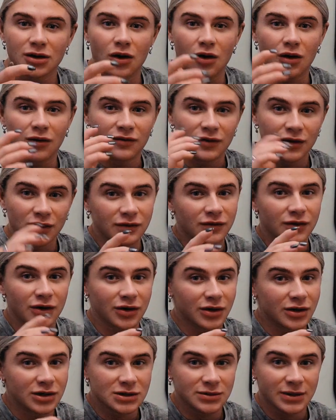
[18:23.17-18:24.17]
your food
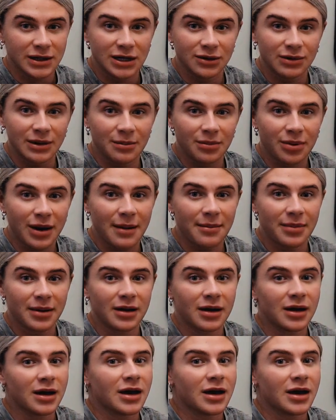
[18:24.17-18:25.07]
focus when you're in prep,